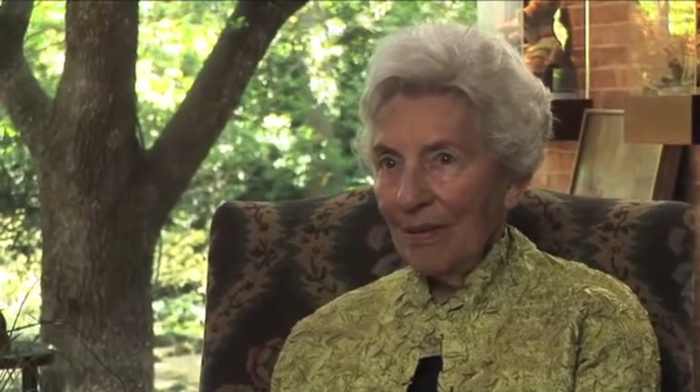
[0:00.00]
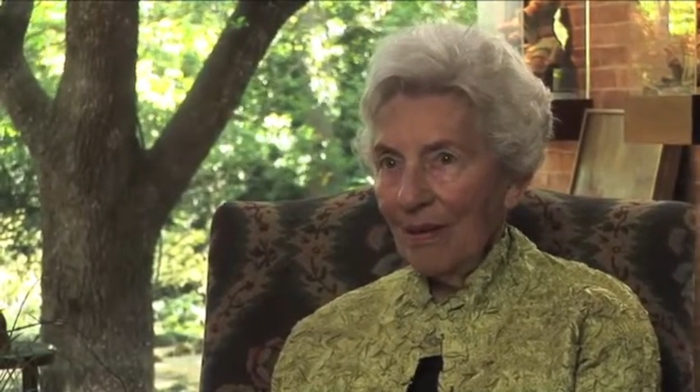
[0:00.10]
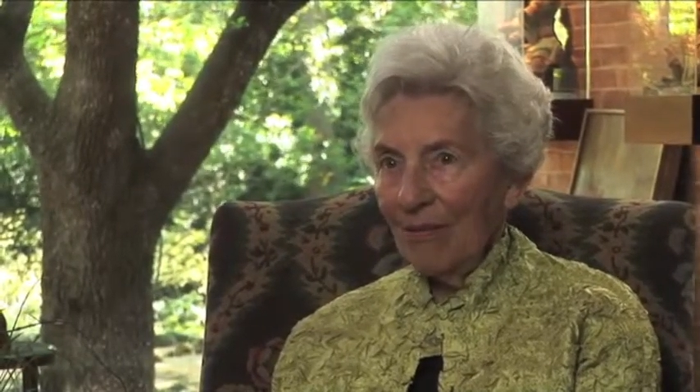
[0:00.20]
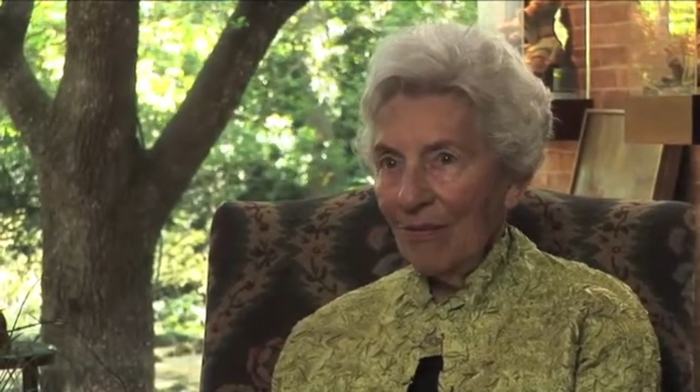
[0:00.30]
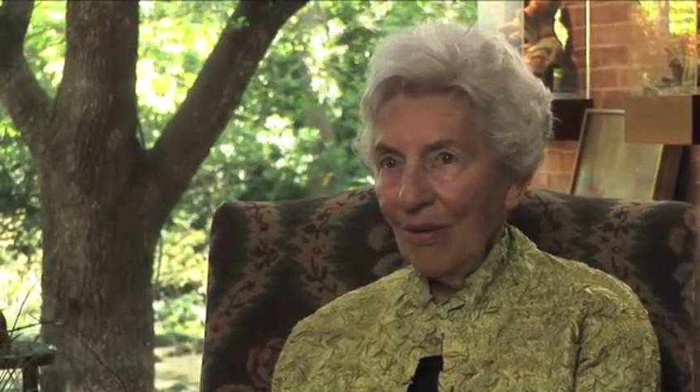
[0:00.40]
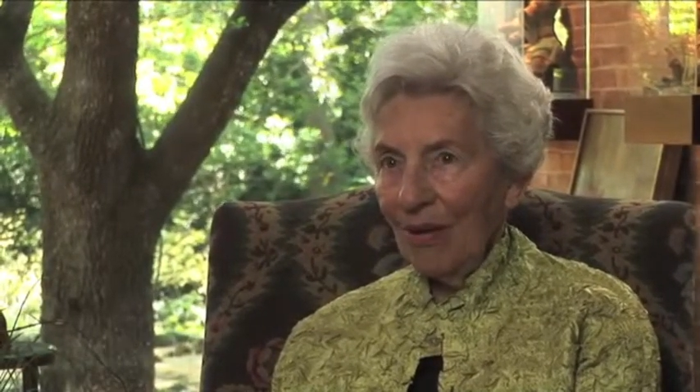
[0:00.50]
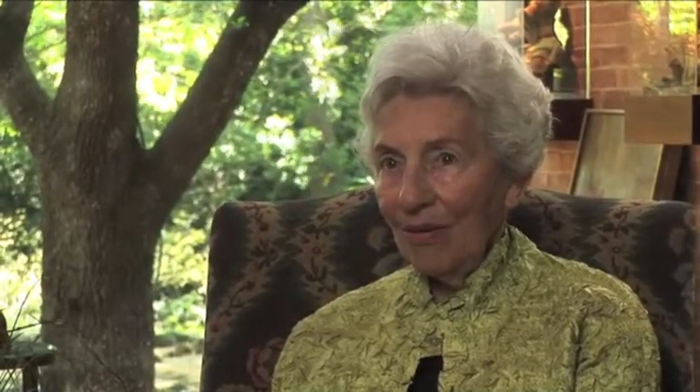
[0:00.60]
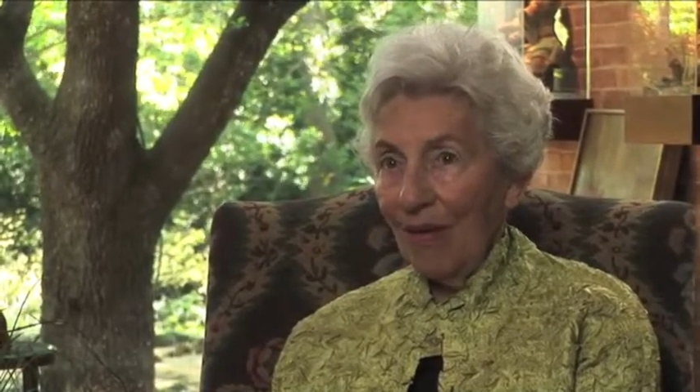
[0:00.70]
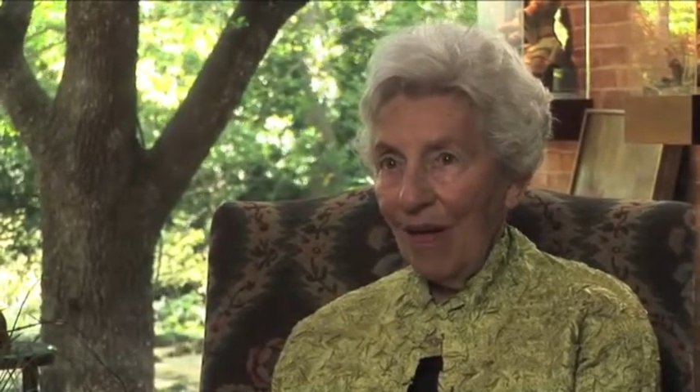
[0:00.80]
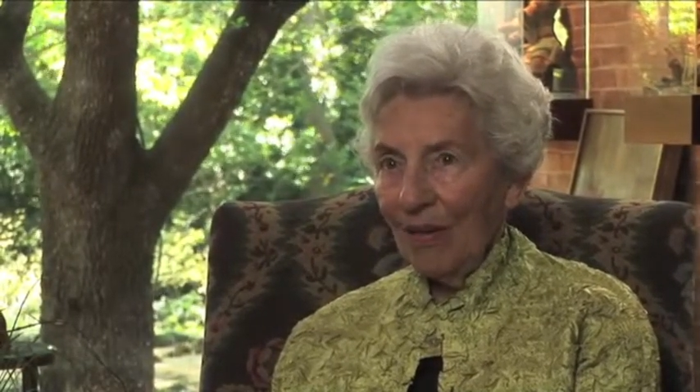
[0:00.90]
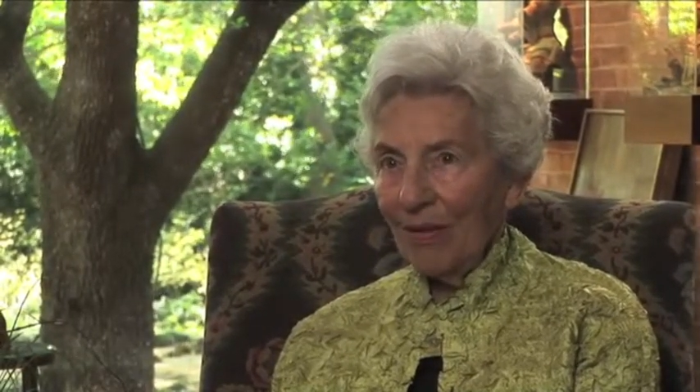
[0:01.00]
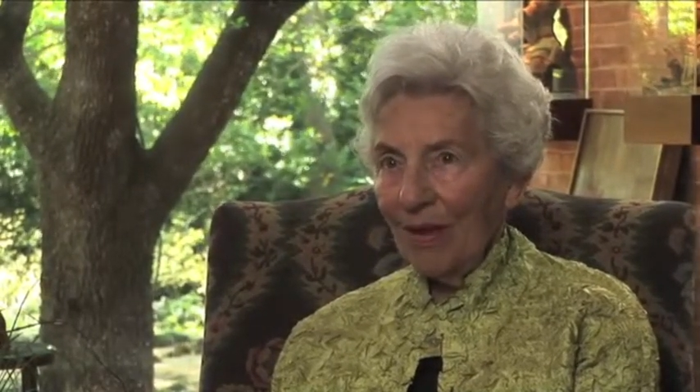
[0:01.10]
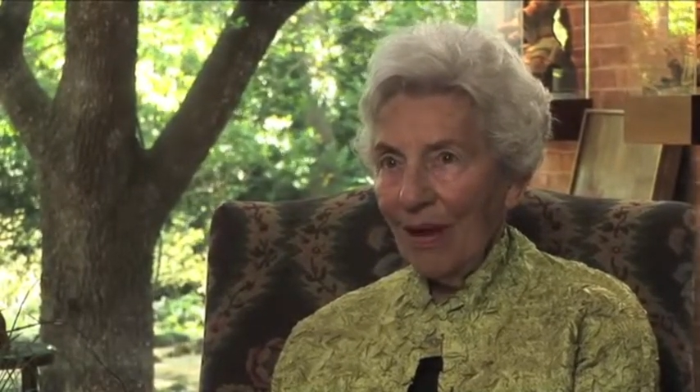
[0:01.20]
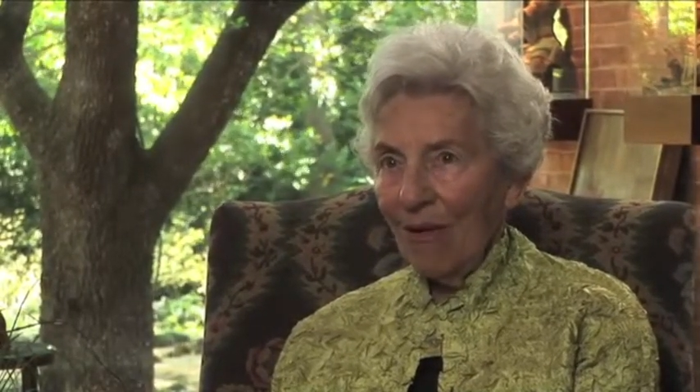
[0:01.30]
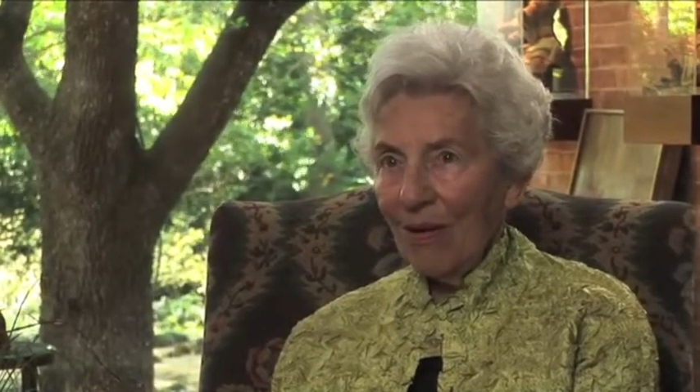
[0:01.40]
of a lot that
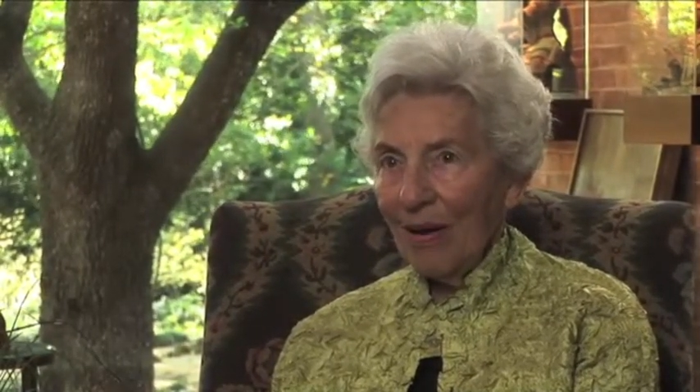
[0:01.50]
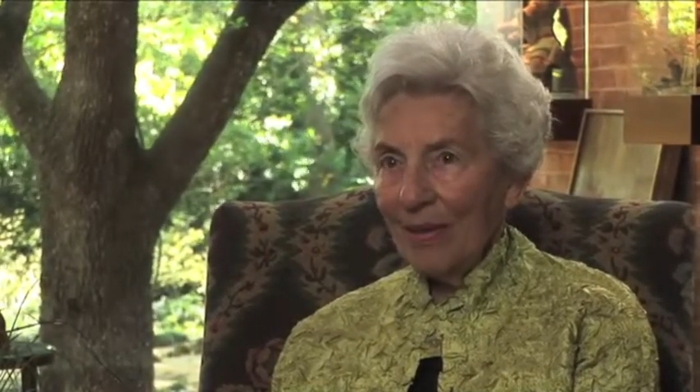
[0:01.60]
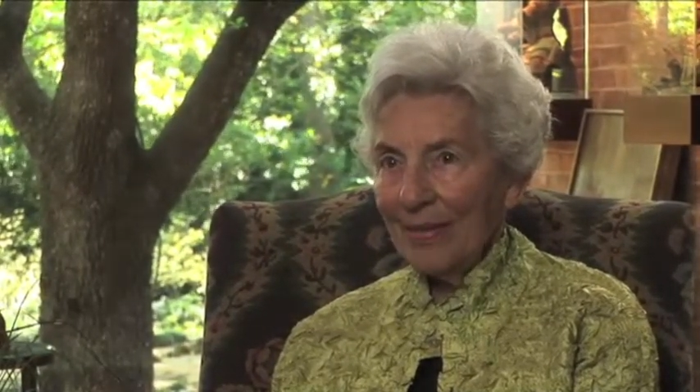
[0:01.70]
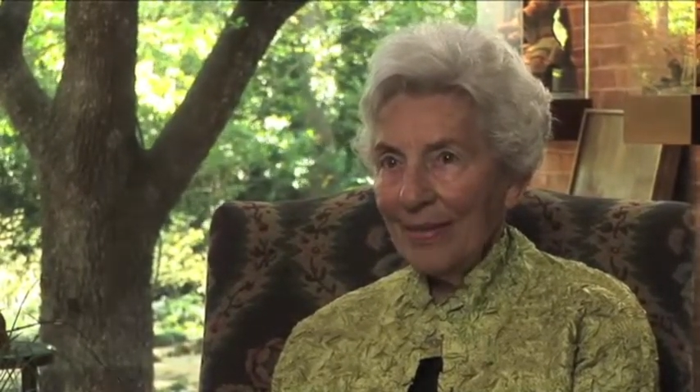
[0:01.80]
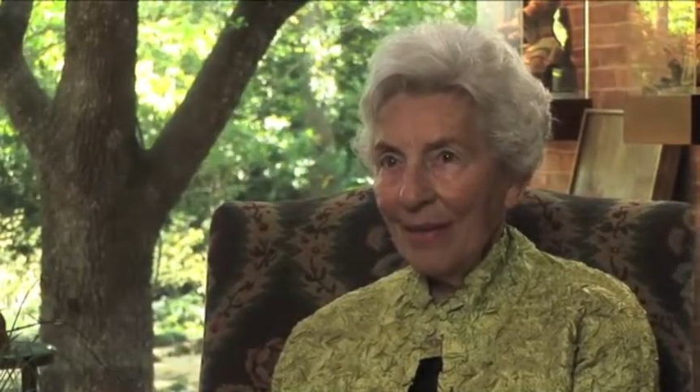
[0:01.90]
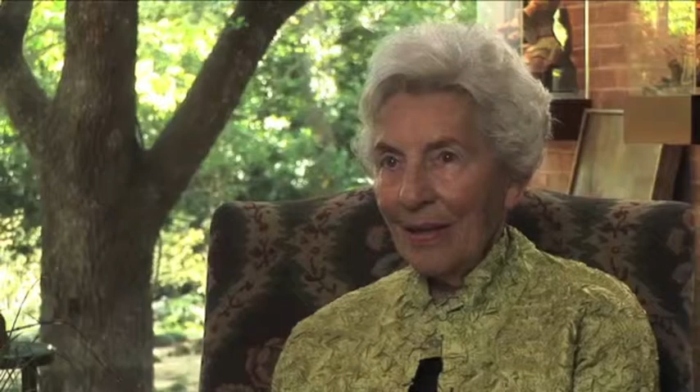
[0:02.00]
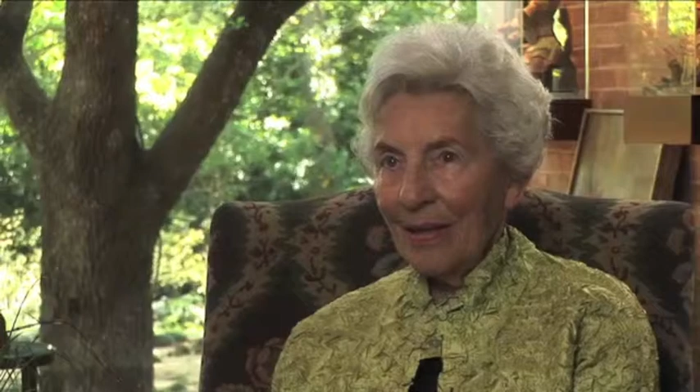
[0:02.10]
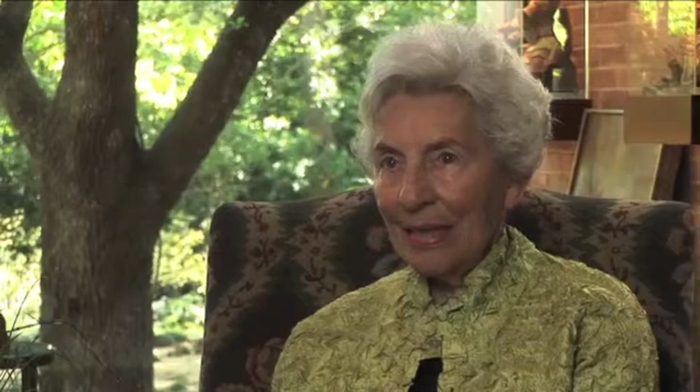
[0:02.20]
Howard has done